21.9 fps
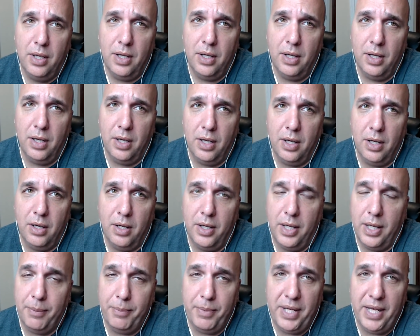
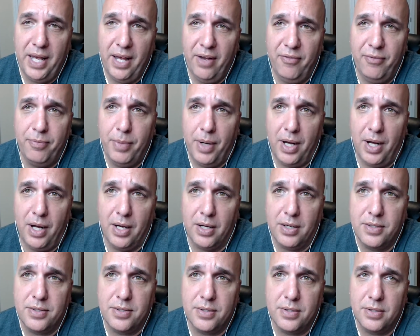MDF
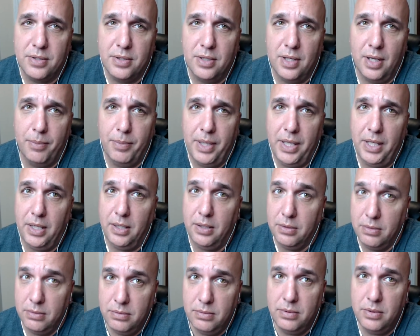box, I
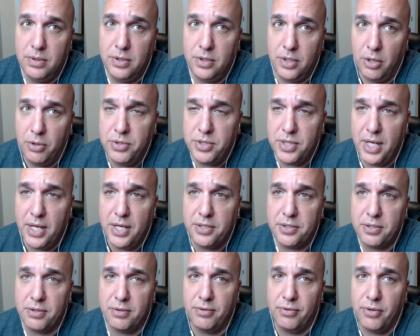mean, those
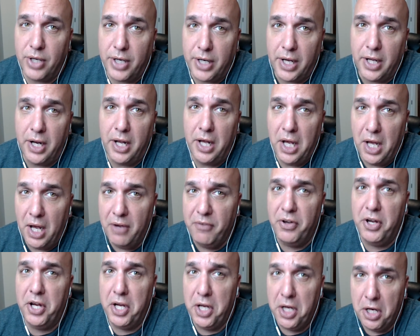things are freaking
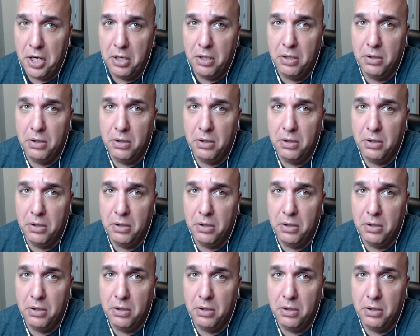heavy.